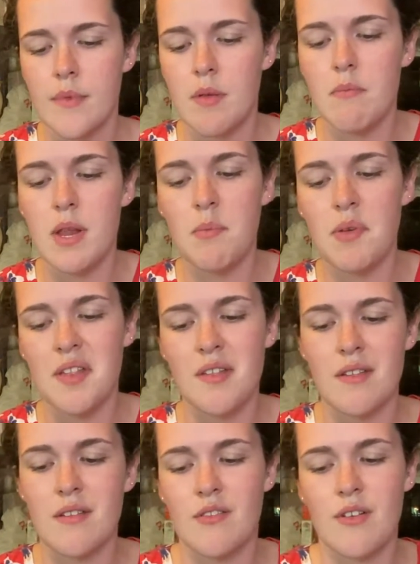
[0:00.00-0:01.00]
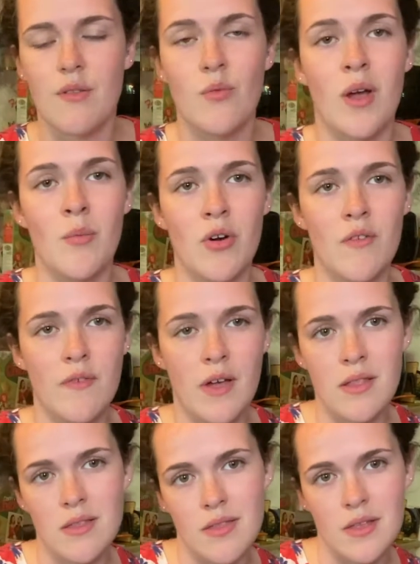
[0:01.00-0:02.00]
mini pizzas are just way more
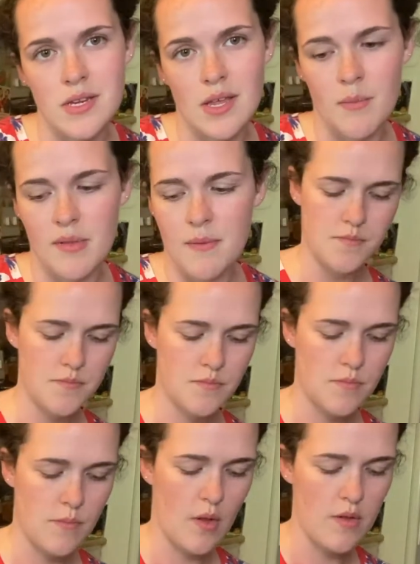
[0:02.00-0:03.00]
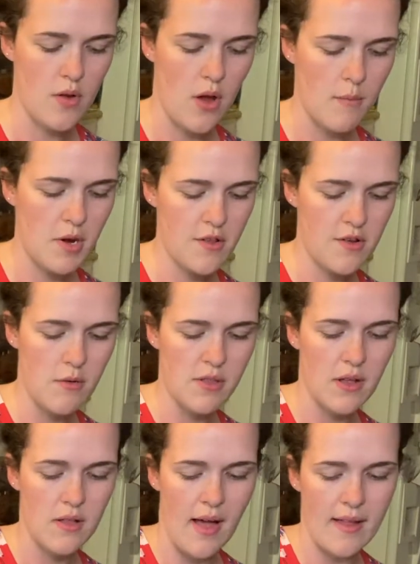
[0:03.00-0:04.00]
fun than dips. So I'm gonna start with
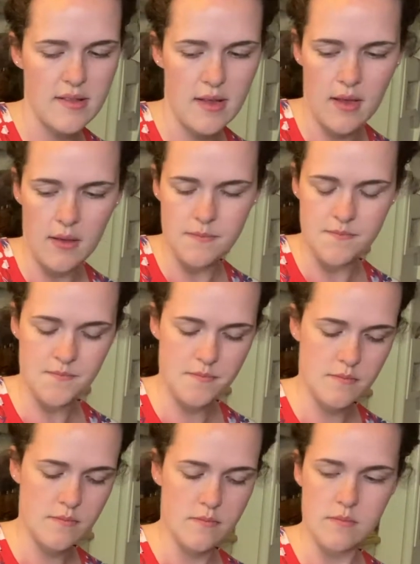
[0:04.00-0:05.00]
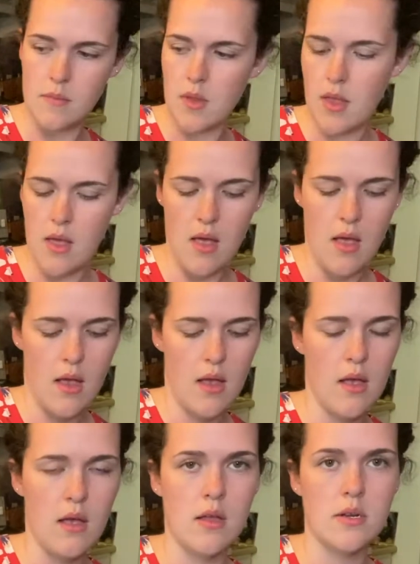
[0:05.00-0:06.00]
the classic,
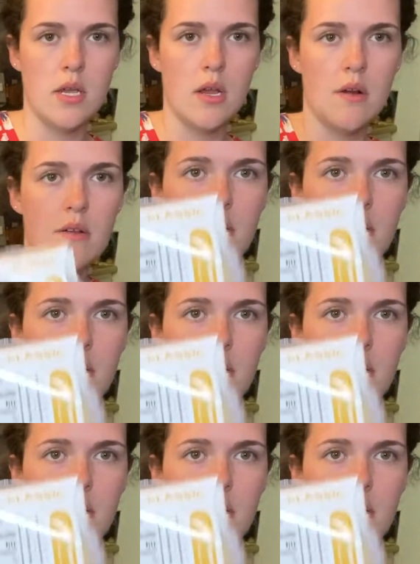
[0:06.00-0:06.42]
and here's